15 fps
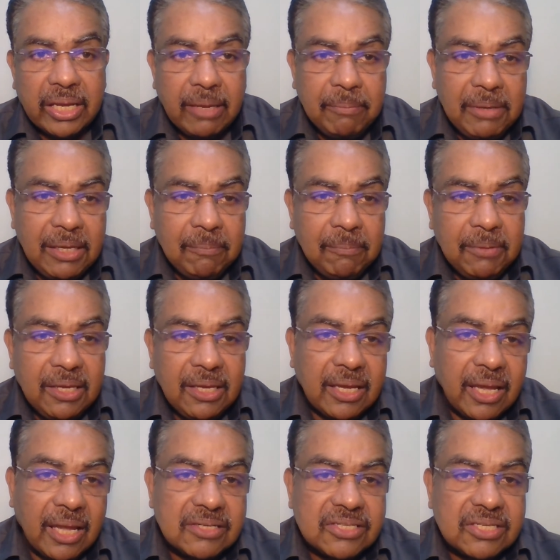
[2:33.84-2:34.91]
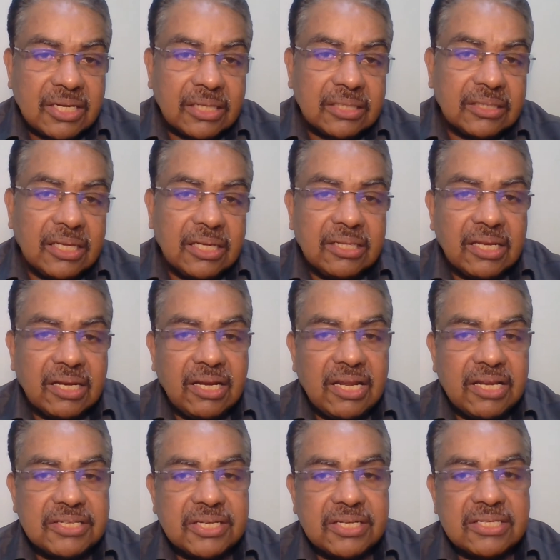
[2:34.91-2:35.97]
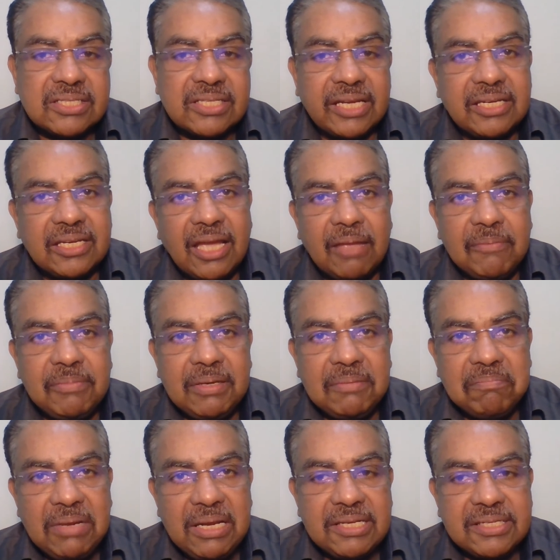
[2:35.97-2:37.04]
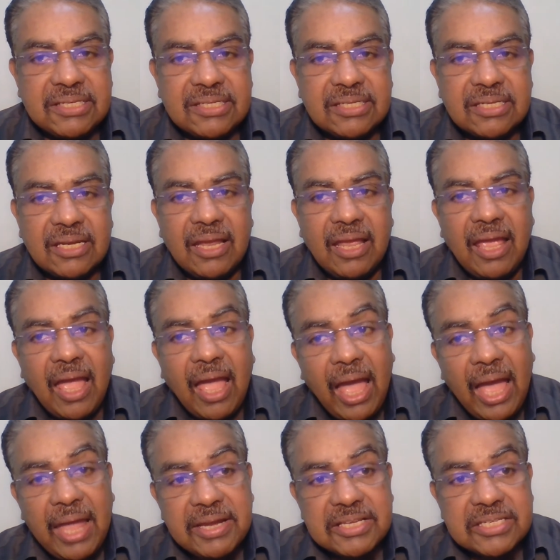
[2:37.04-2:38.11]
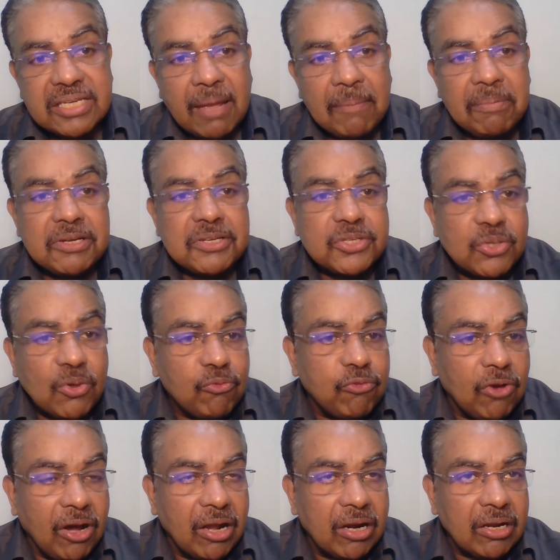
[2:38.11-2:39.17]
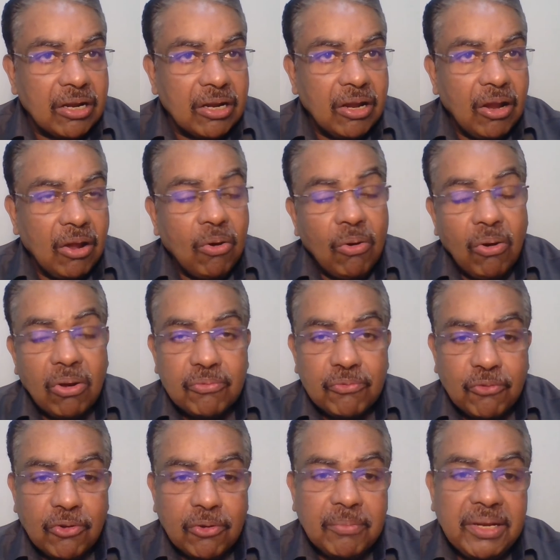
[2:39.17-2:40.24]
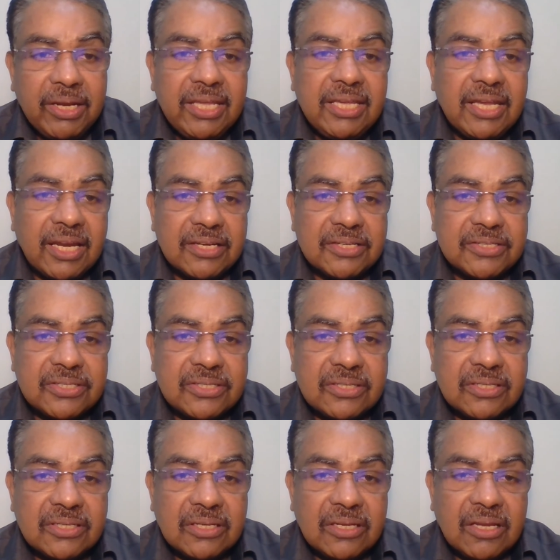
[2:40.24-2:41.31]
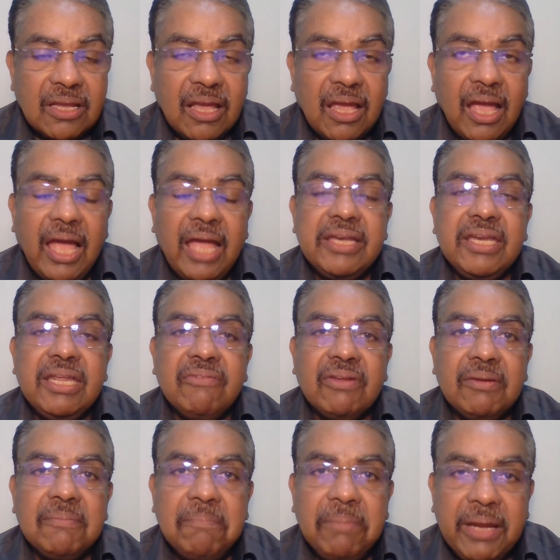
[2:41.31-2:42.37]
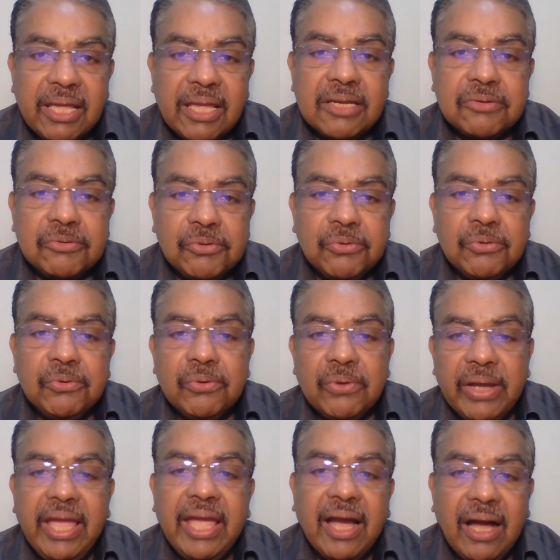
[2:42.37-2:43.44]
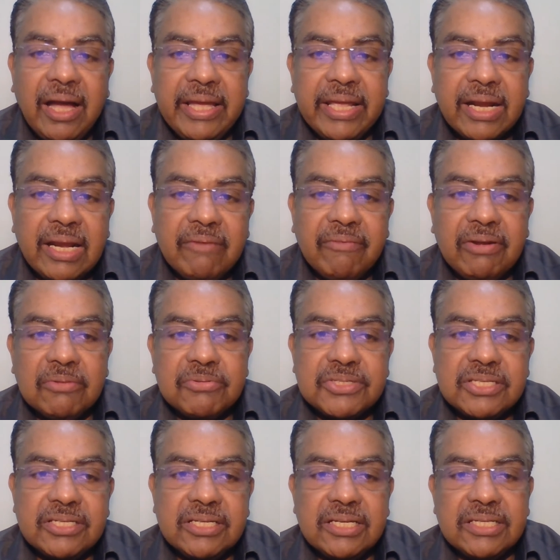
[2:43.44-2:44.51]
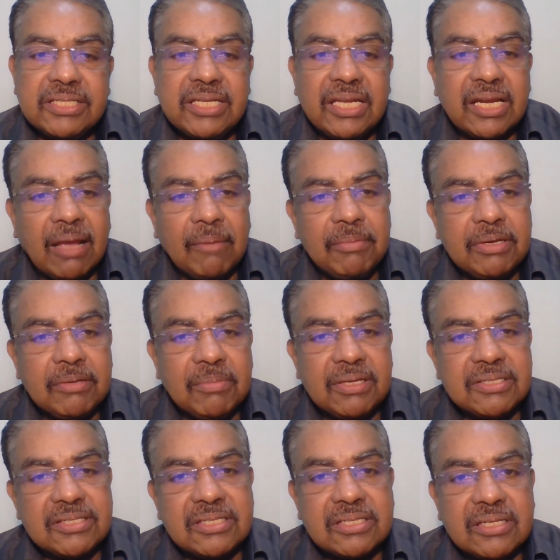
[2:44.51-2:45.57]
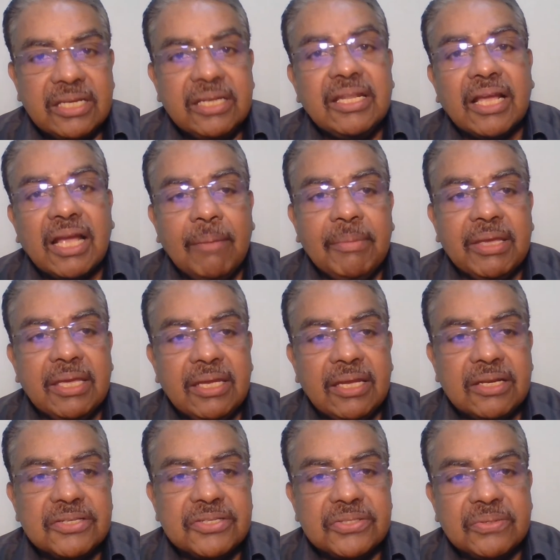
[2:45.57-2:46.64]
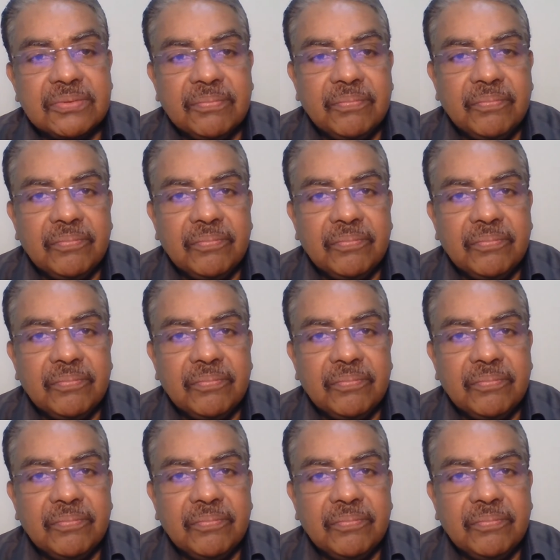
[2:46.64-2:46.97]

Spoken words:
GPIB can strengthen the relations that have been built and established so far or for many years, and even bring it to a higher level of synergy and commitments in the coming years.